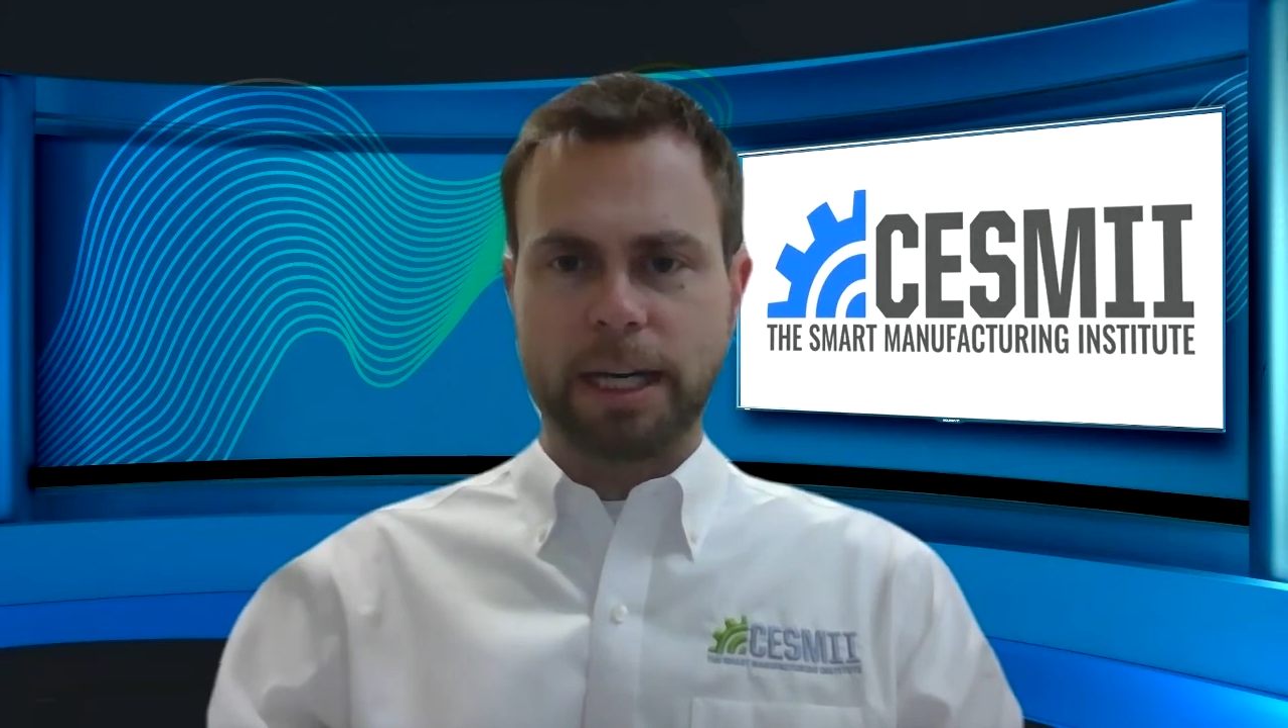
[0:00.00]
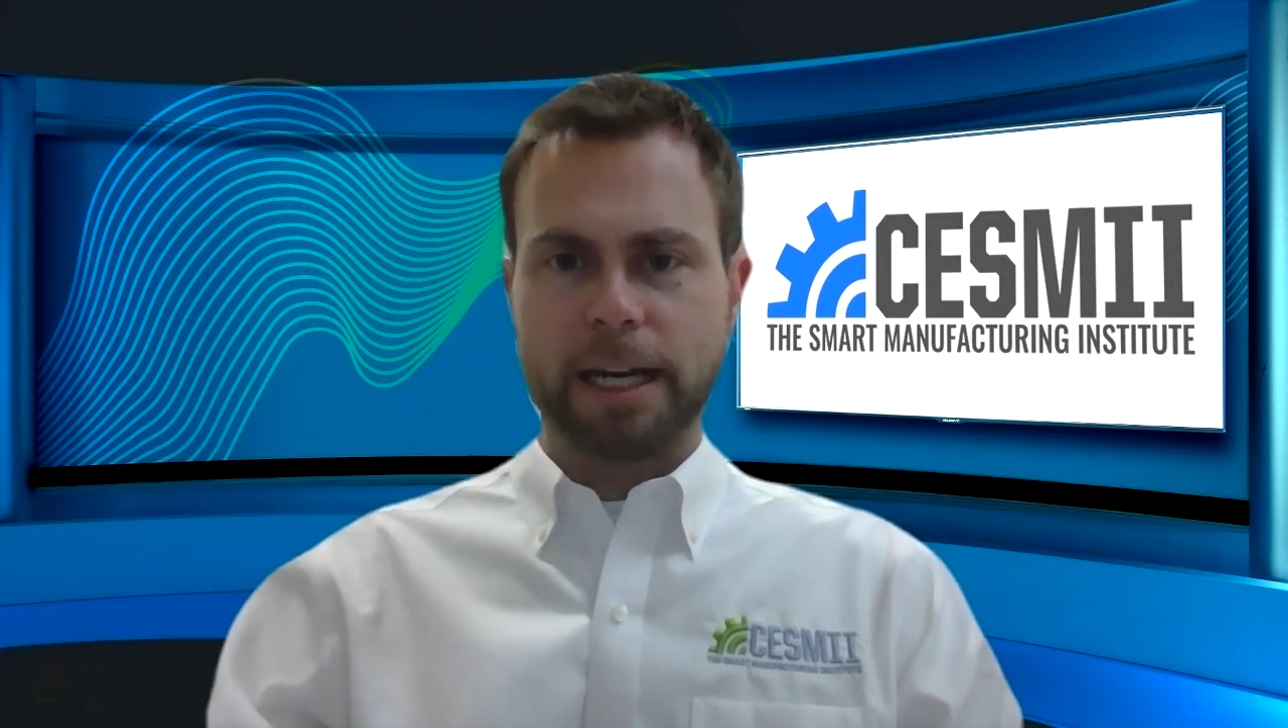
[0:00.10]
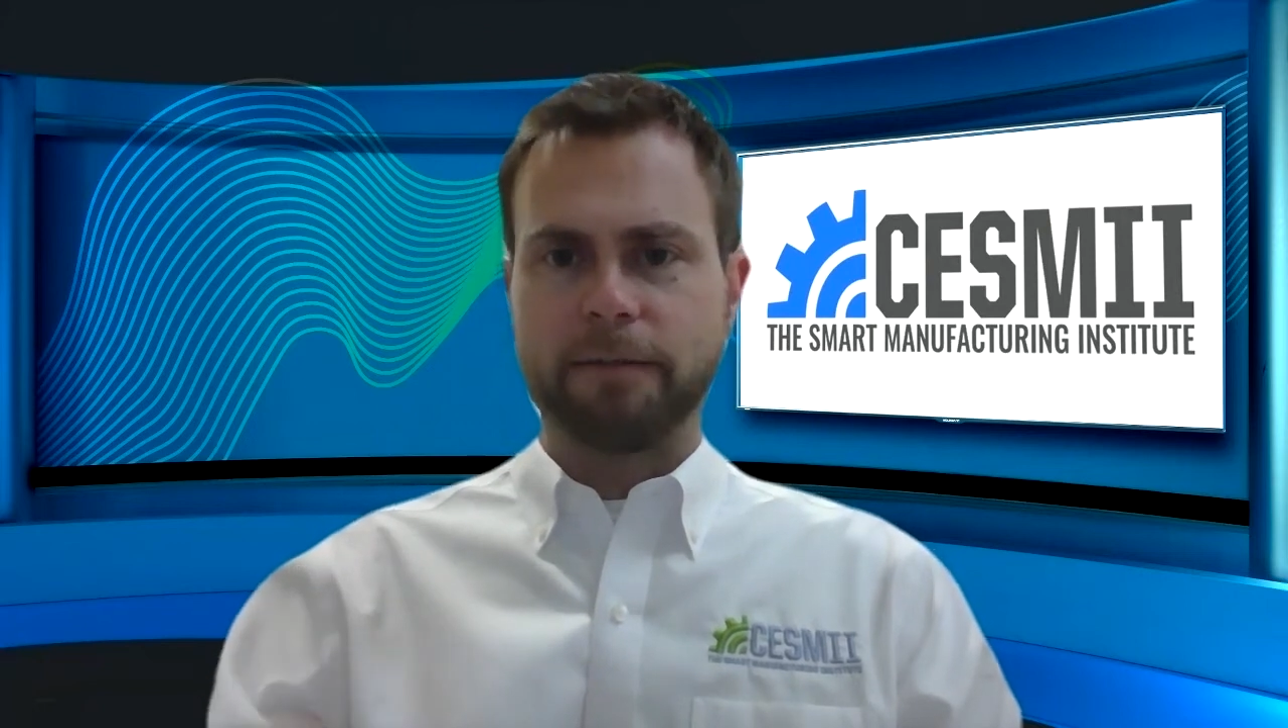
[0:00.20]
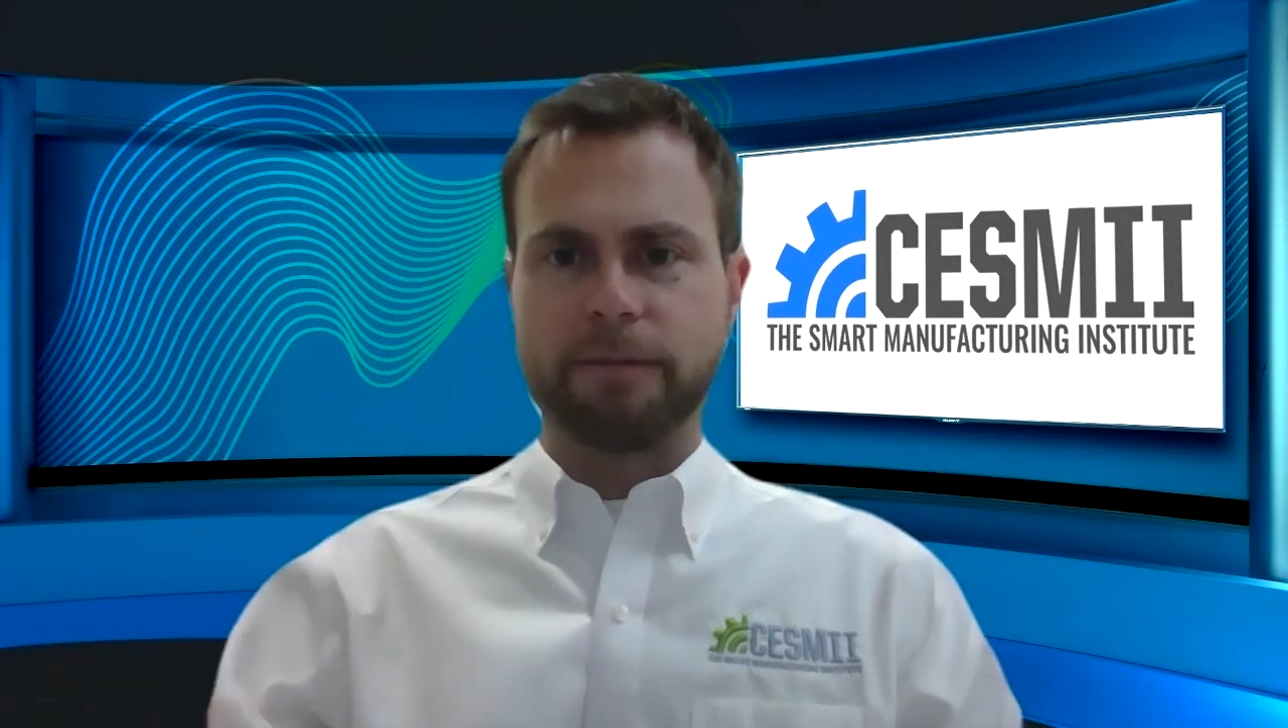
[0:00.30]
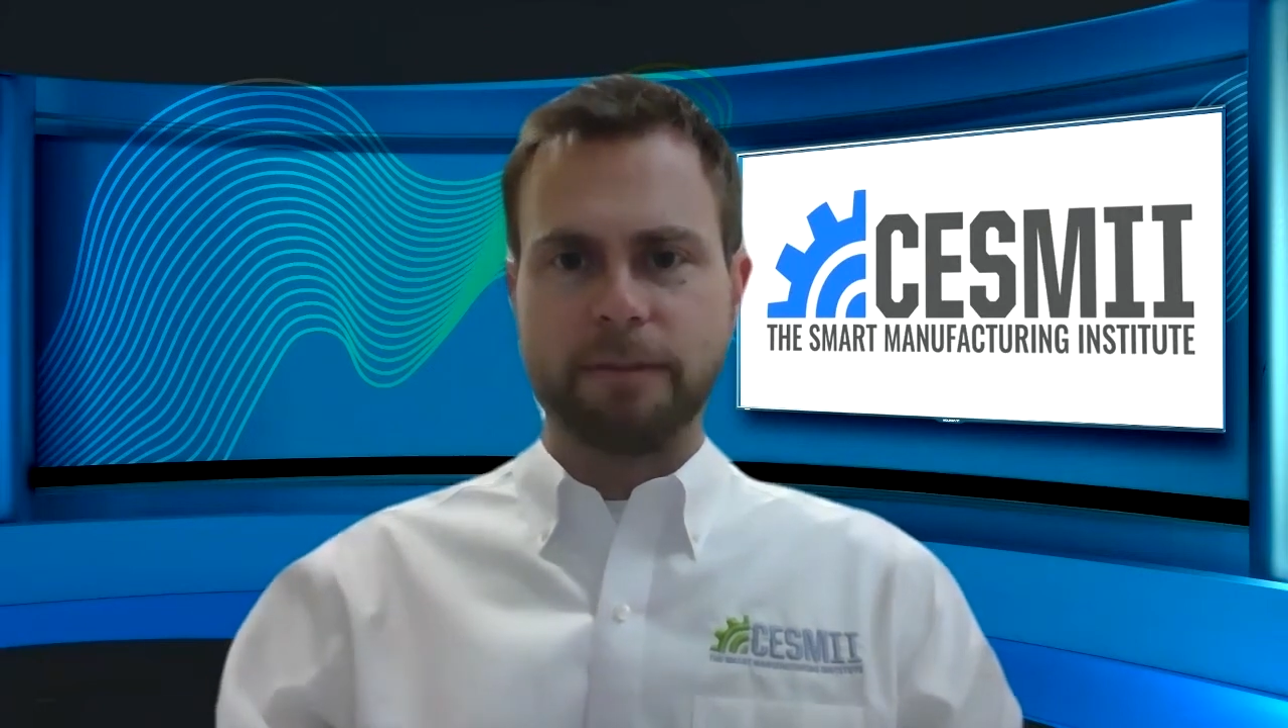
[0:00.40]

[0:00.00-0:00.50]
kind of